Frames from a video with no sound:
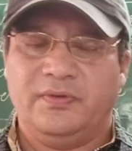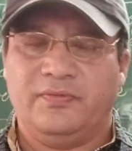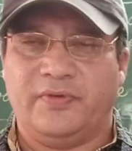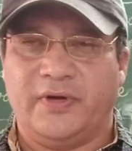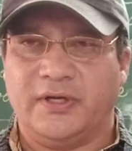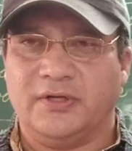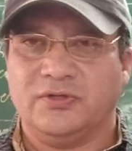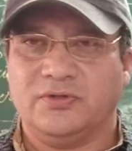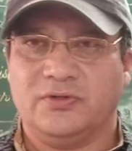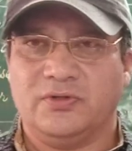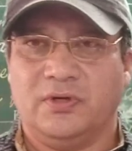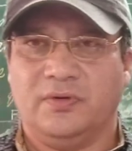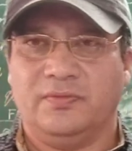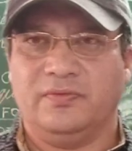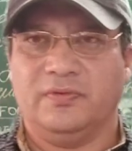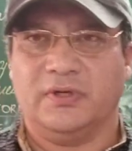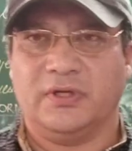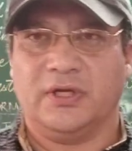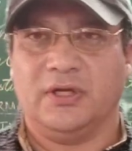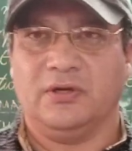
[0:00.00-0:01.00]
friends
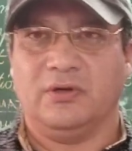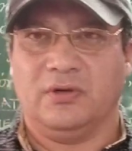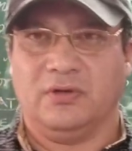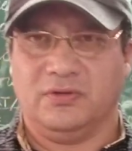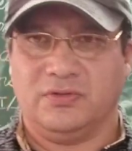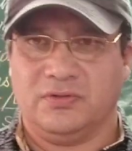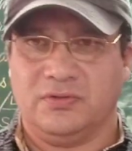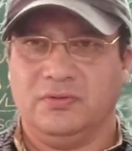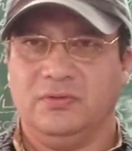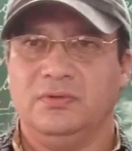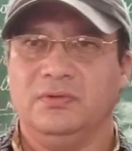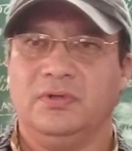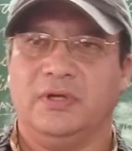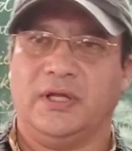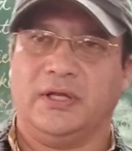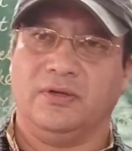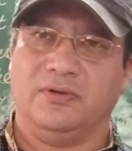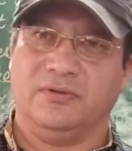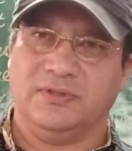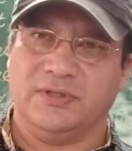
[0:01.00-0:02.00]
of King Alonso,
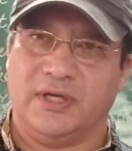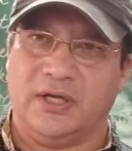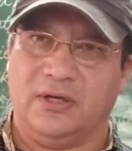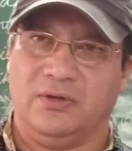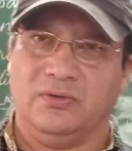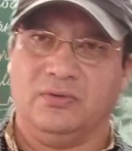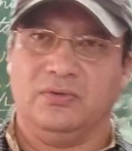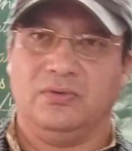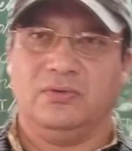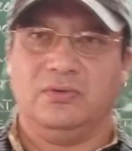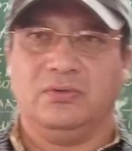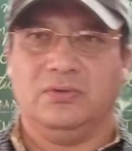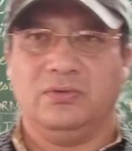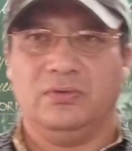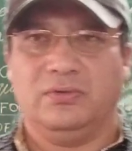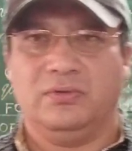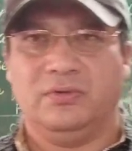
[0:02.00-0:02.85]
like Gonzalo,